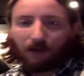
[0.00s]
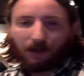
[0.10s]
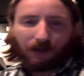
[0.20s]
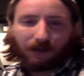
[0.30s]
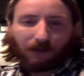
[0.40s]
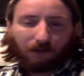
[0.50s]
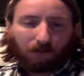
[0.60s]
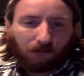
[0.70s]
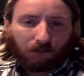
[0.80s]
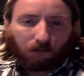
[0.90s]
I
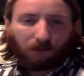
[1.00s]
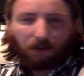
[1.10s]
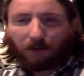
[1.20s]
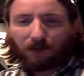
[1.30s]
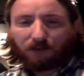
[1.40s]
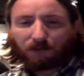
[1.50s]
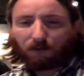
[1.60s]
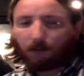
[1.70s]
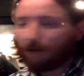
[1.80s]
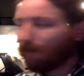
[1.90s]
rearranged or
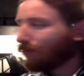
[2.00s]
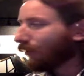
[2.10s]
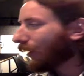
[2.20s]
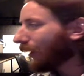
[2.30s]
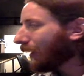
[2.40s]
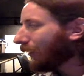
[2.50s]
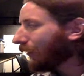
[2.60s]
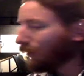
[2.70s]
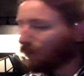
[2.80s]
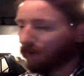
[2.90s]
modified
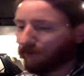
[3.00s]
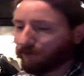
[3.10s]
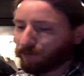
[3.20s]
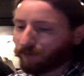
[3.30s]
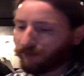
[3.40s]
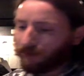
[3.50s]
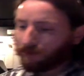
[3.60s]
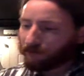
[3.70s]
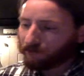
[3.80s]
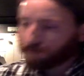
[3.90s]
this
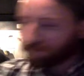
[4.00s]
piece.